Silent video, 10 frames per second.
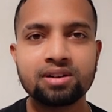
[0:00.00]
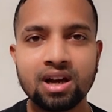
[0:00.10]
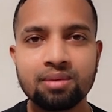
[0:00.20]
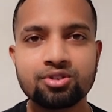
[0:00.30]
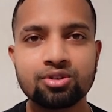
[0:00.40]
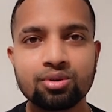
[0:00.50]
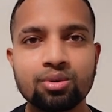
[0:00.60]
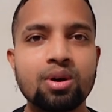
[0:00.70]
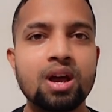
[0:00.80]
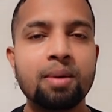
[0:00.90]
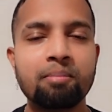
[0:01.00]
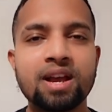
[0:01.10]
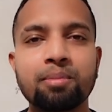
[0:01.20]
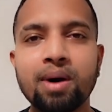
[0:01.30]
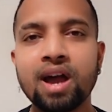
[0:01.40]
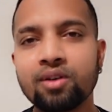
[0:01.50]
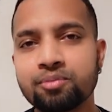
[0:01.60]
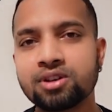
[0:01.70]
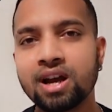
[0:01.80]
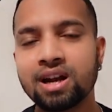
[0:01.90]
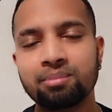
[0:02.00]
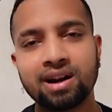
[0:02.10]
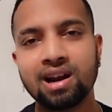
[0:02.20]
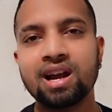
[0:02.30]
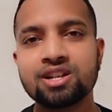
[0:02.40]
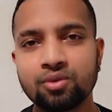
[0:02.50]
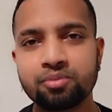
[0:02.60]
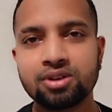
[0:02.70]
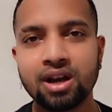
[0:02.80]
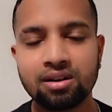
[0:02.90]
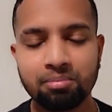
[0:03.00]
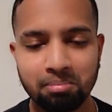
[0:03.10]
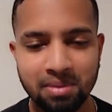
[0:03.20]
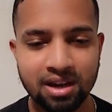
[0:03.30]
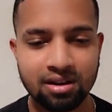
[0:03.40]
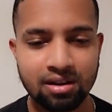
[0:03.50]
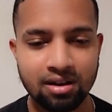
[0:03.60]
times to make my website and my client's website make